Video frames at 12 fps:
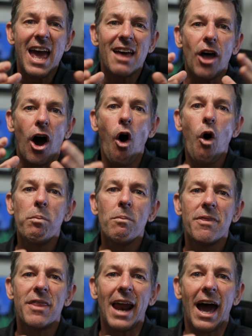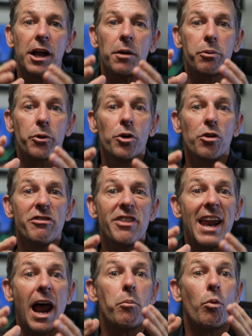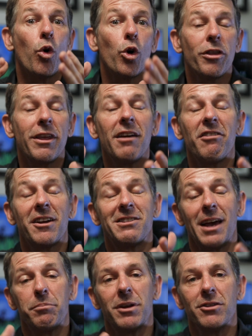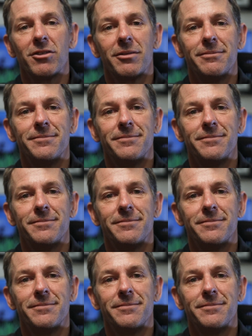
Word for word: in the hope that I can prove that I'm worthy of acceptance.